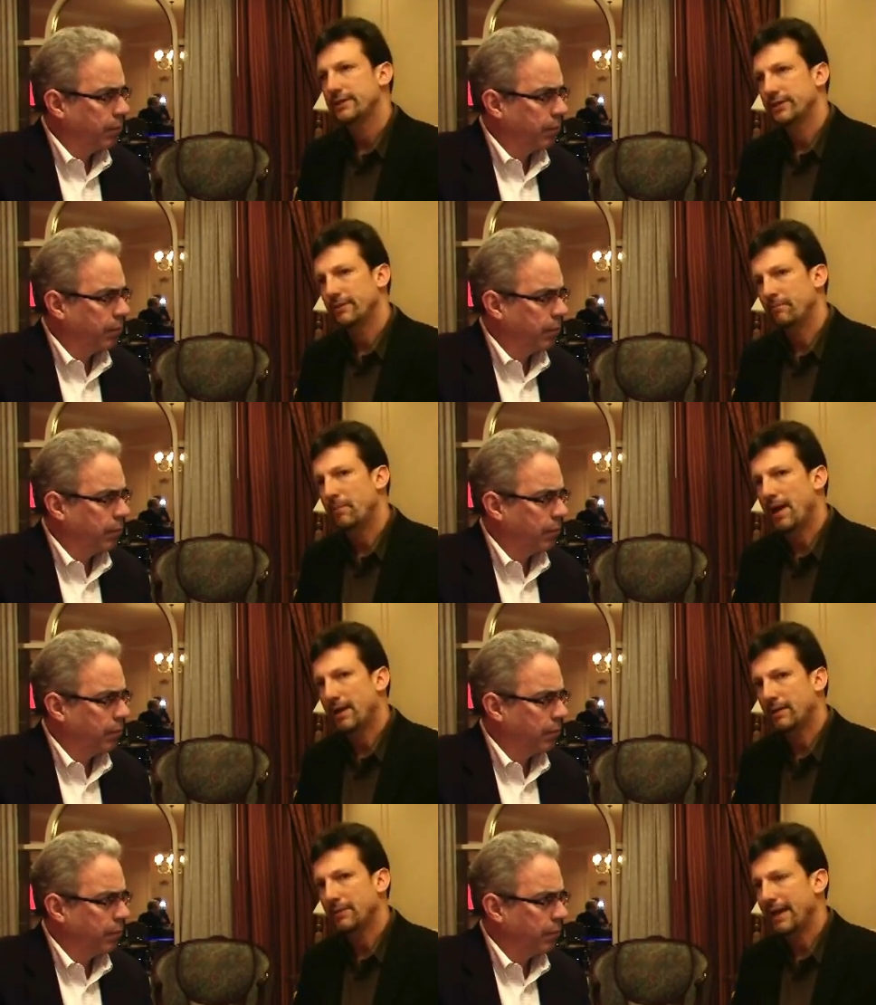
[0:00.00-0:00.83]
Speaker 1: to the
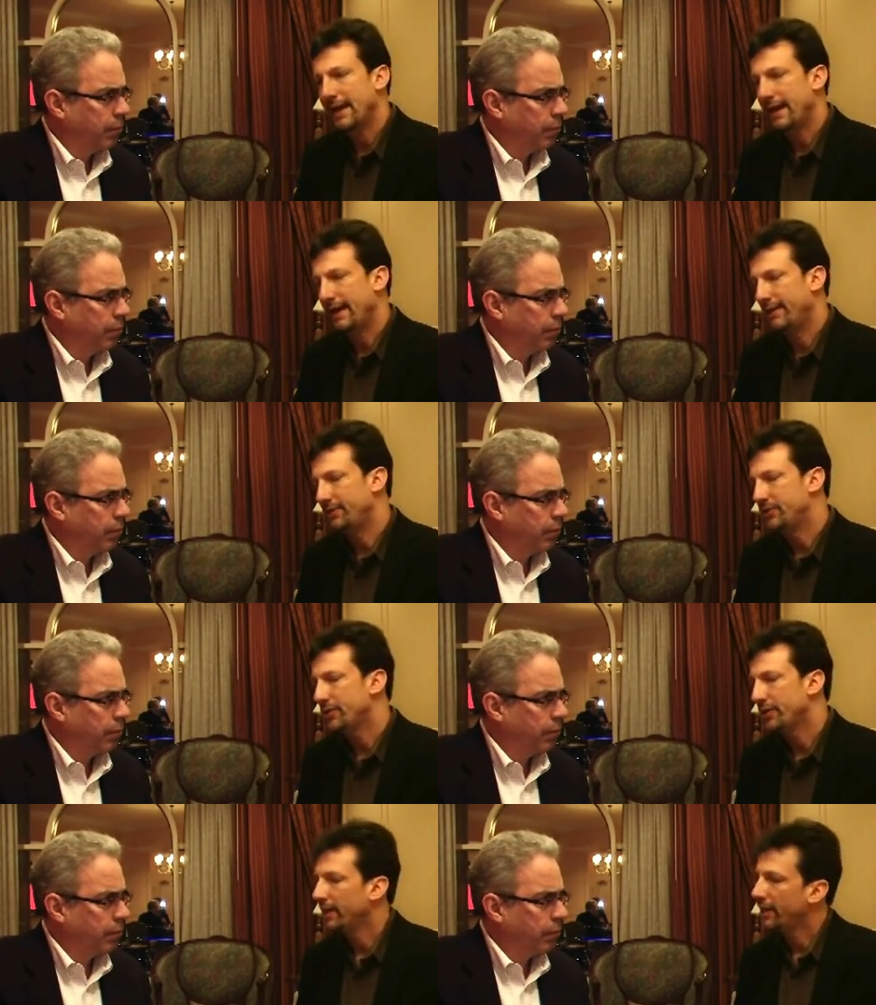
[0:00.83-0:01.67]
bottom
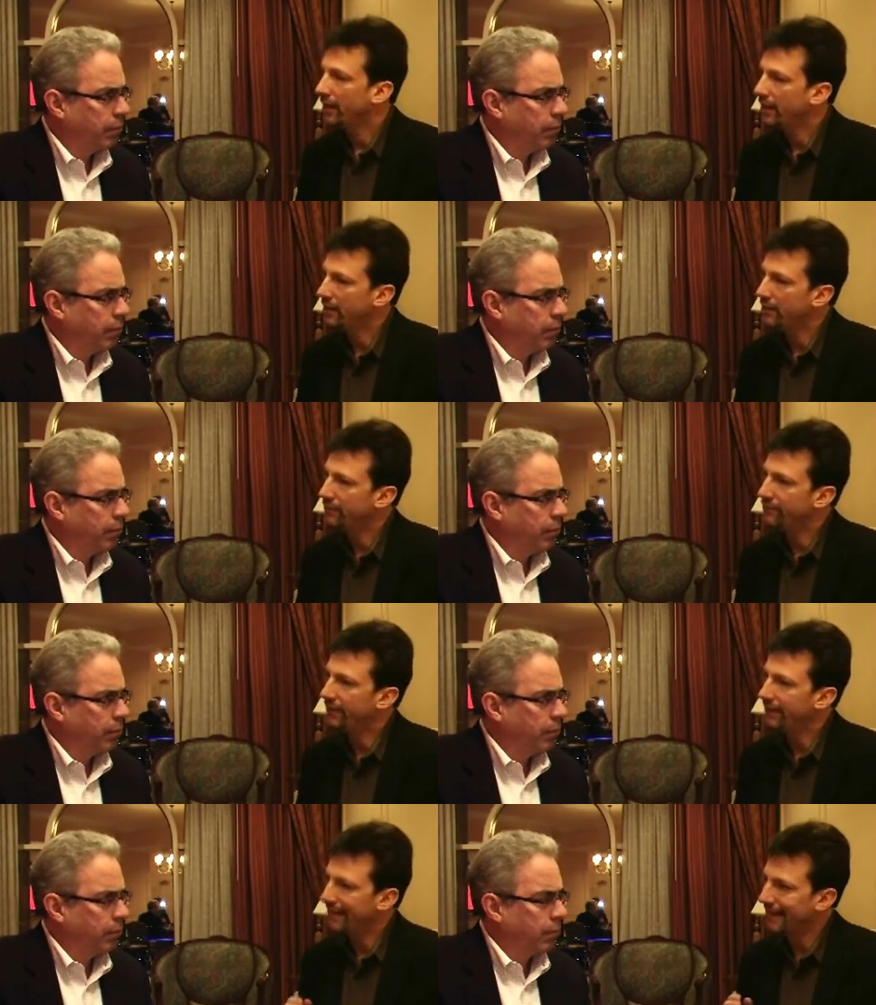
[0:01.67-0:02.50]
edge of
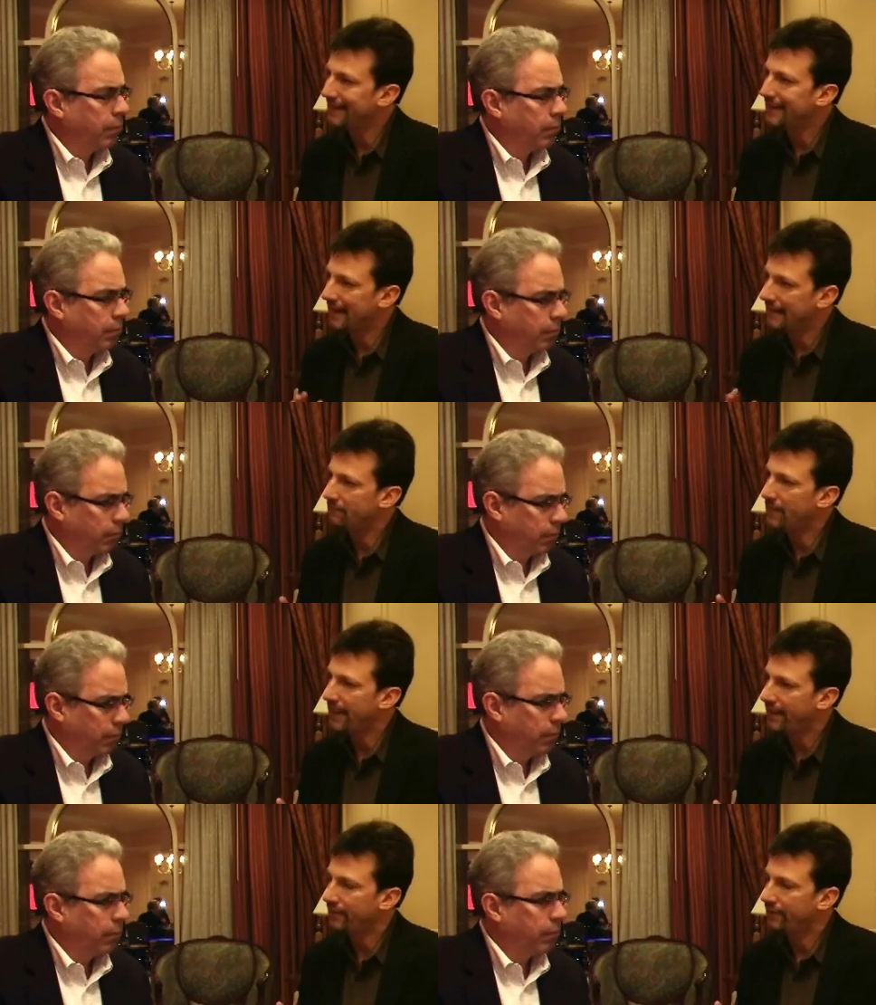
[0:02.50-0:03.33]
the light guide
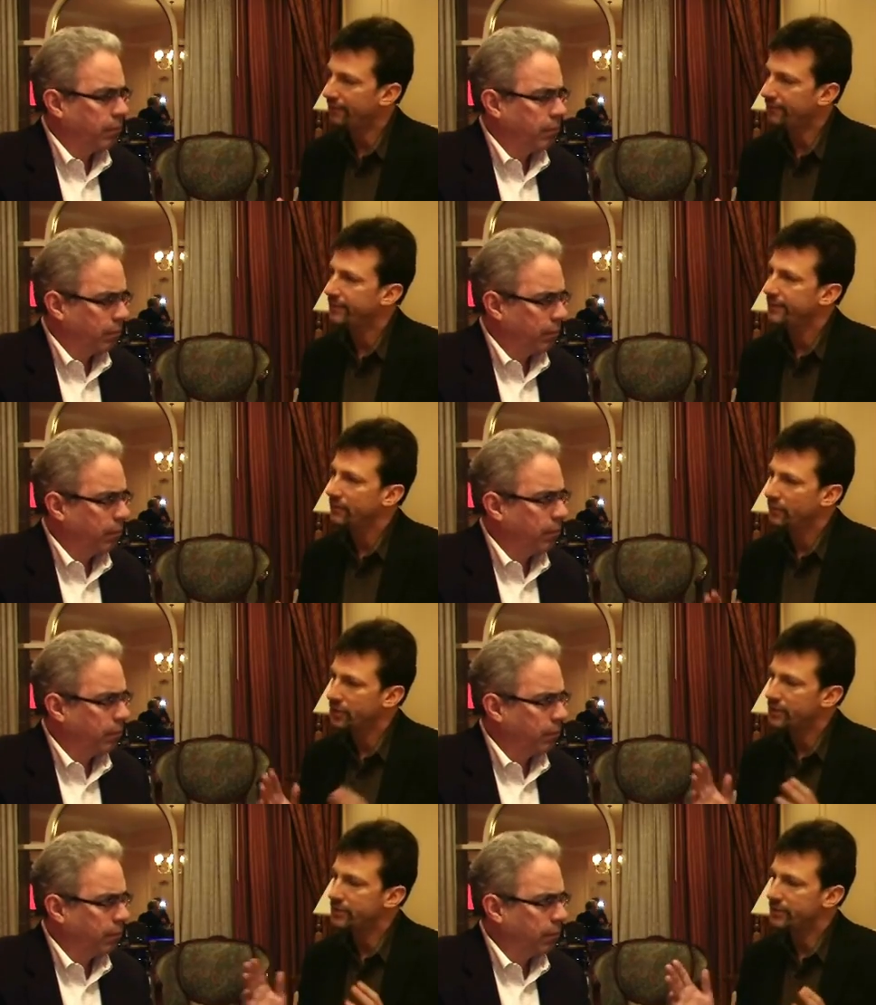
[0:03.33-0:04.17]
panel,
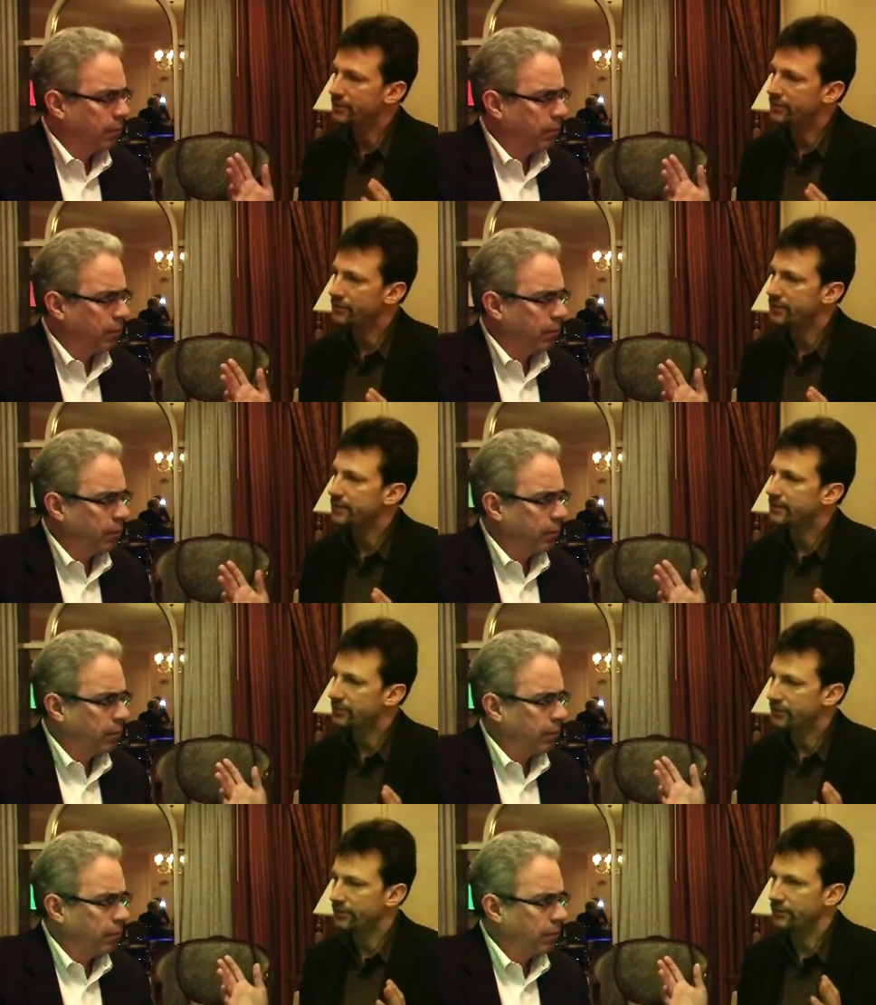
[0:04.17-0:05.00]
which is used
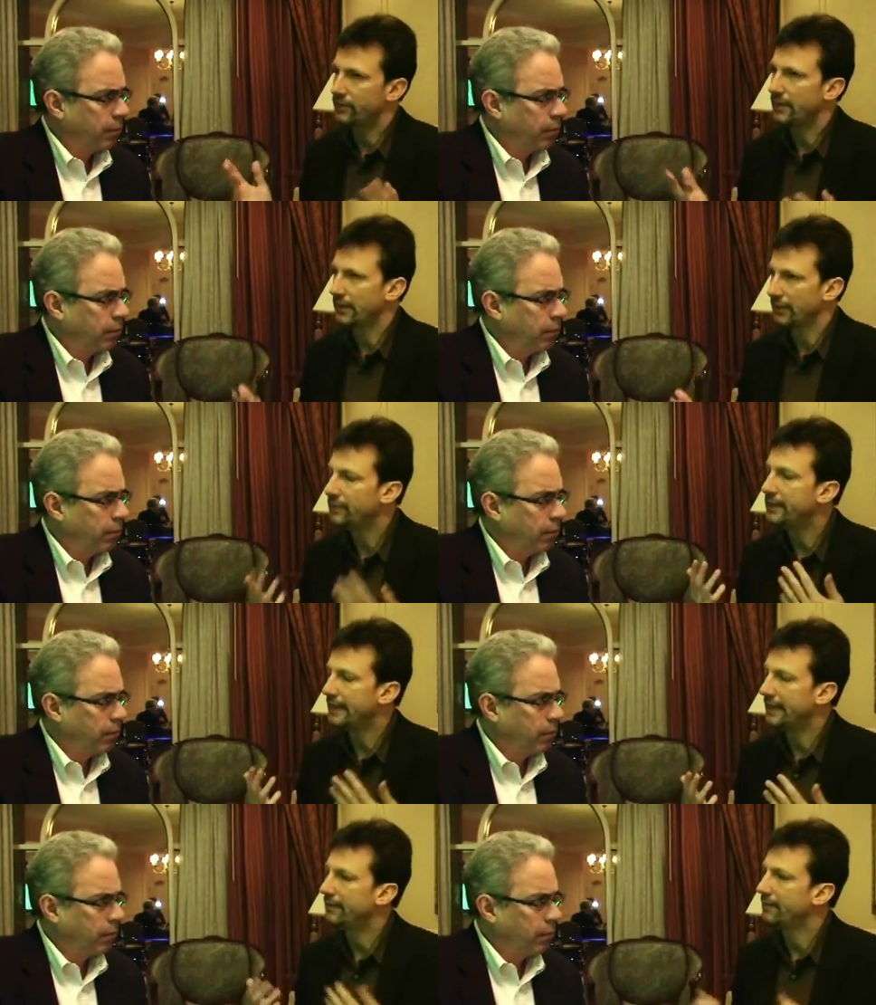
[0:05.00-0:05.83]
to
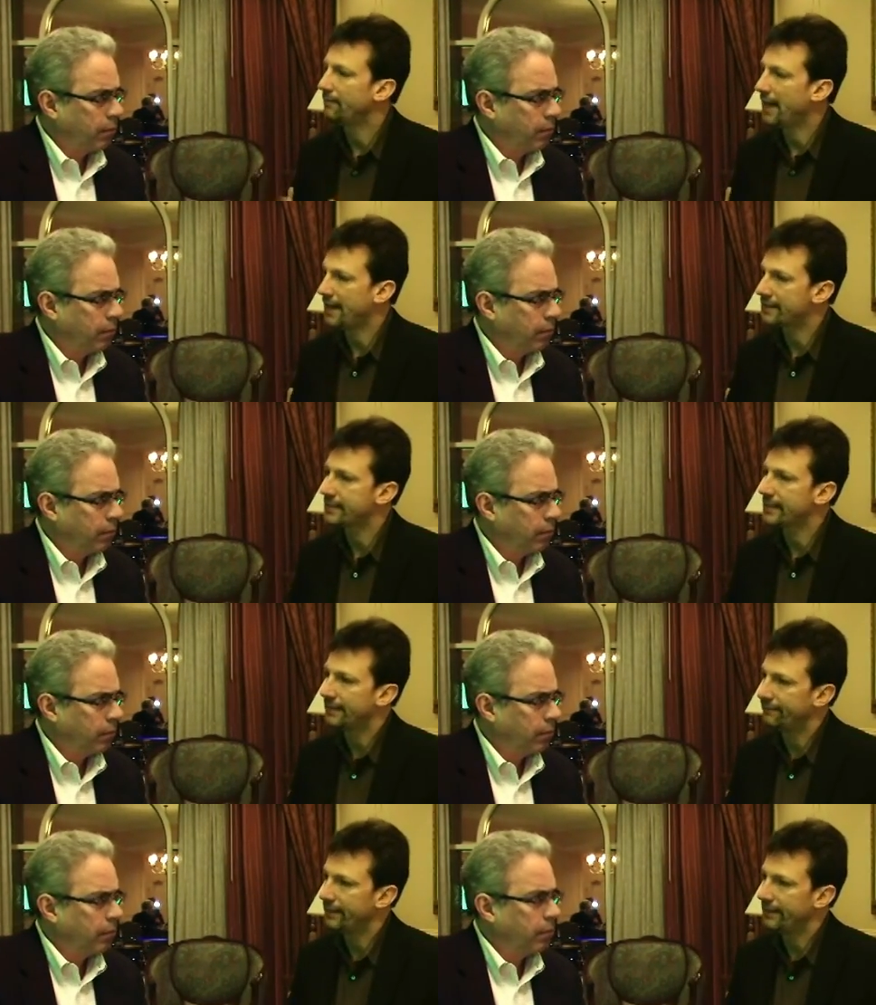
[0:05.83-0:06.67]
illuminate the
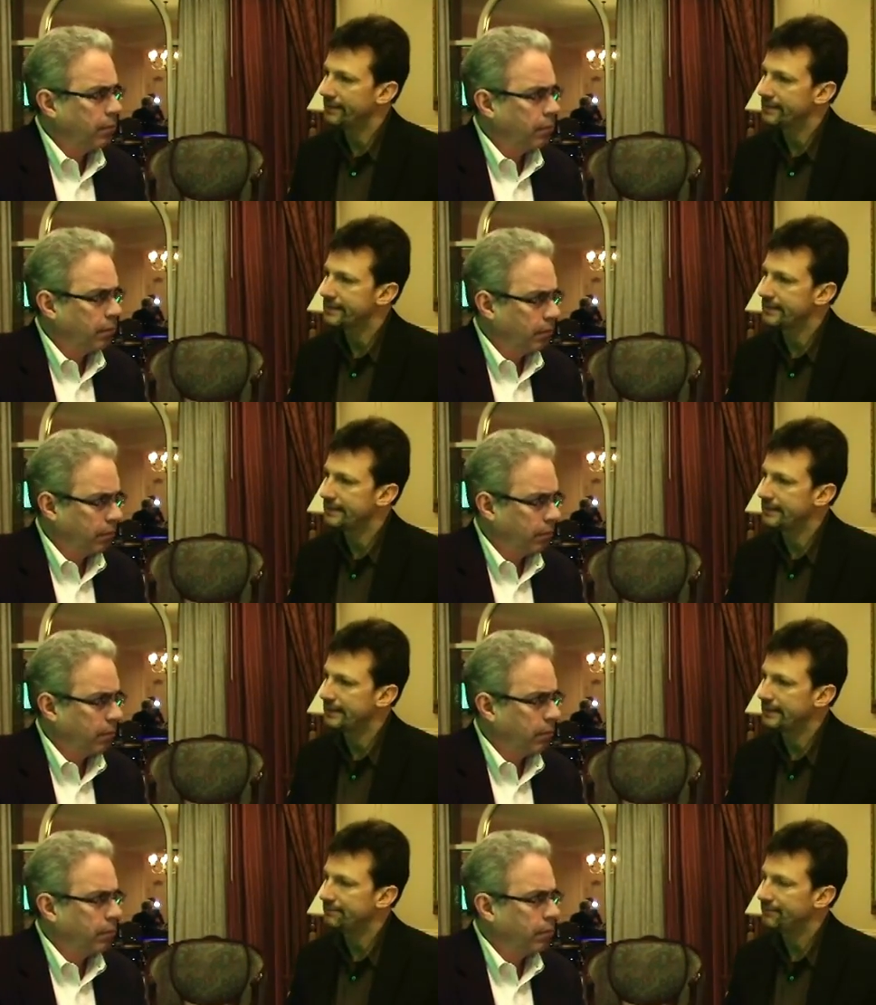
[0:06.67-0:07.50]
backside of the
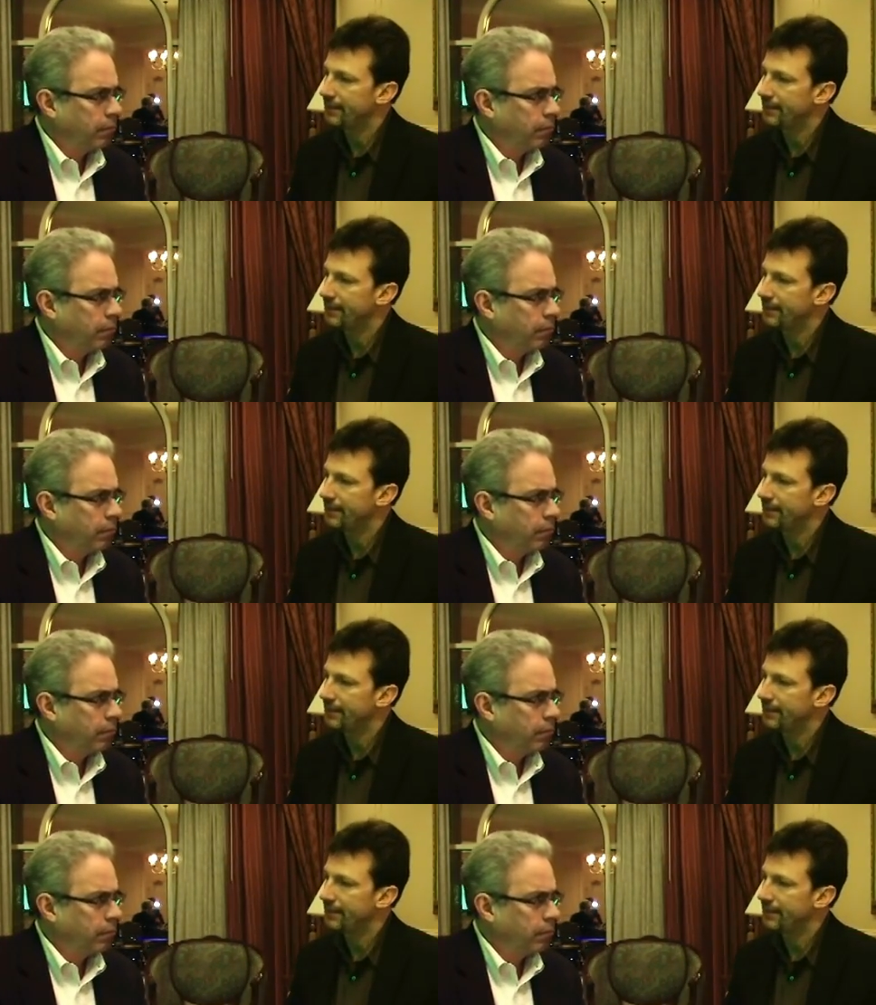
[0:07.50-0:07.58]
LCD.